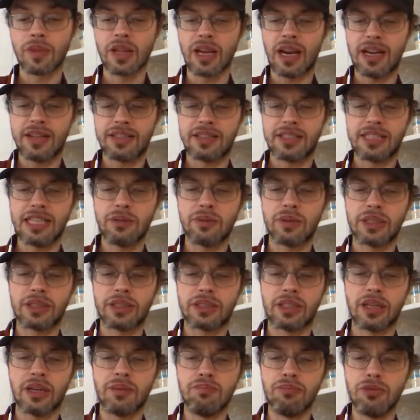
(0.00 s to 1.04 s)
I distinguished
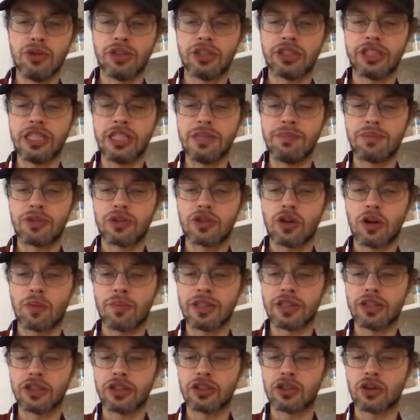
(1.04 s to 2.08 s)
a moor sheep cropping
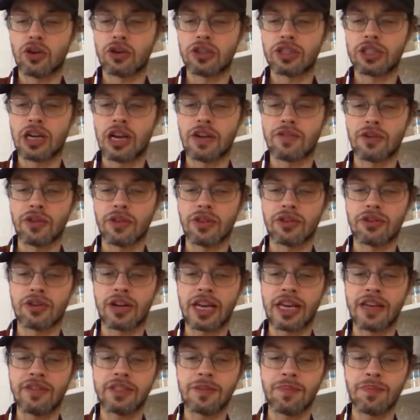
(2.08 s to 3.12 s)
the short turf on the
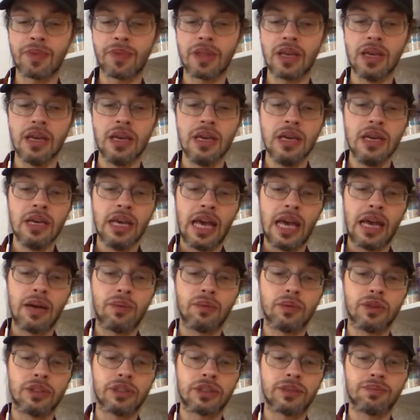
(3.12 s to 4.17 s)
graves. It
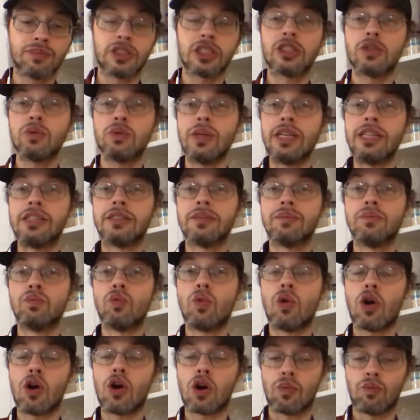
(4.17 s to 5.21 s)
was sweet,
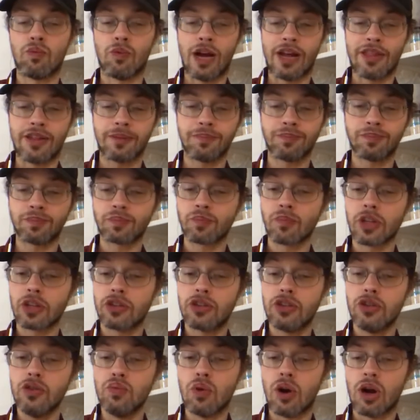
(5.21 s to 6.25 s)
warm weather,
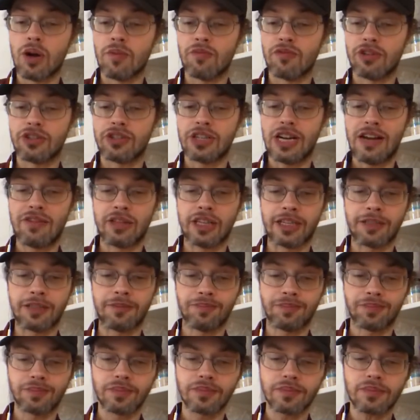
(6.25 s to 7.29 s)
too warm for travelling,
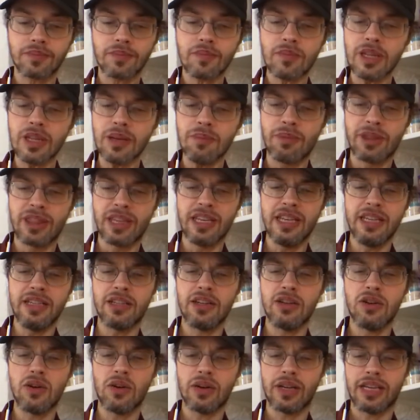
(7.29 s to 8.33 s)
but the heat did
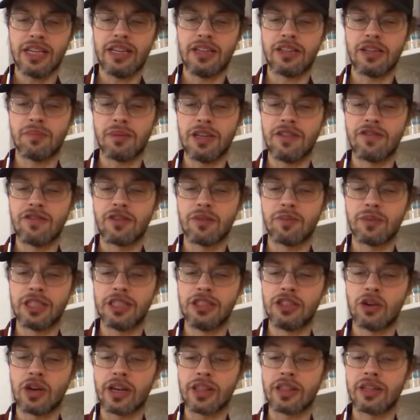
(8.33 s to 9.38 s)
not hinder me from
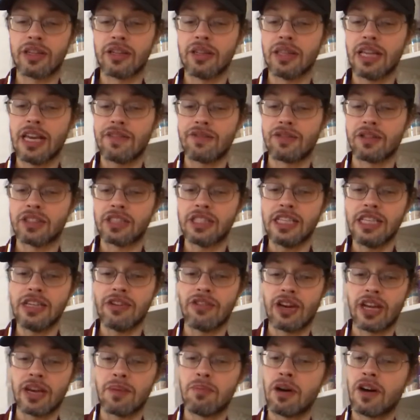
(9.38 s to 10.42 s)
enjoying the delightful
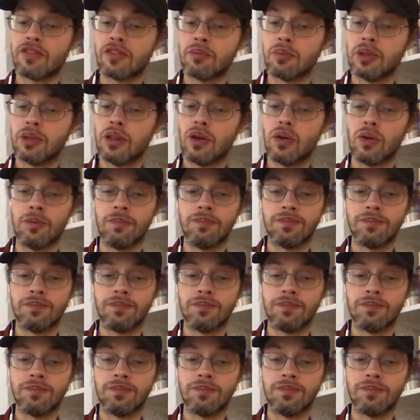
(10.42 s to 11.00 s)
scenery above and below.